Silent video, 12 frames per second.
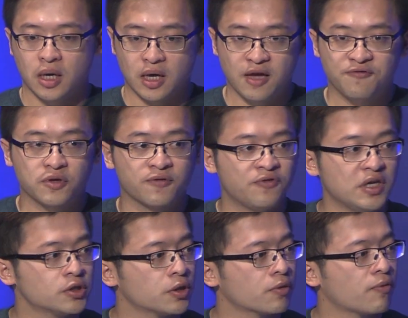if the
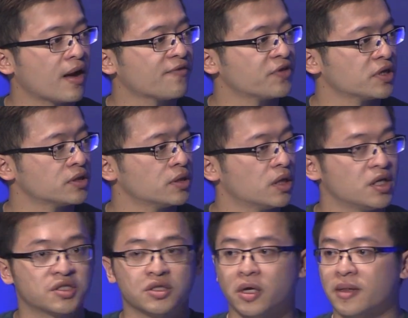feature graphics
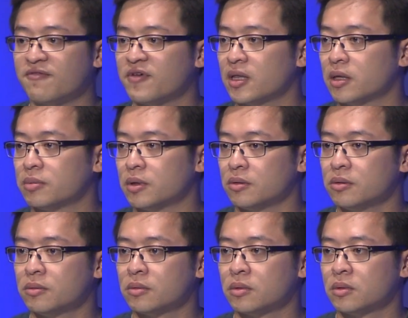is not available,
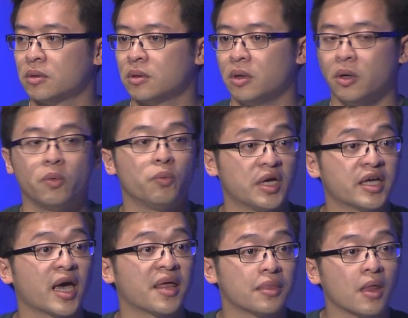we
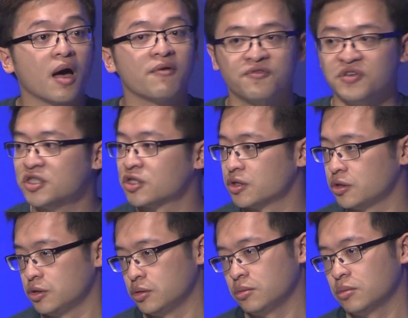cannot feature you.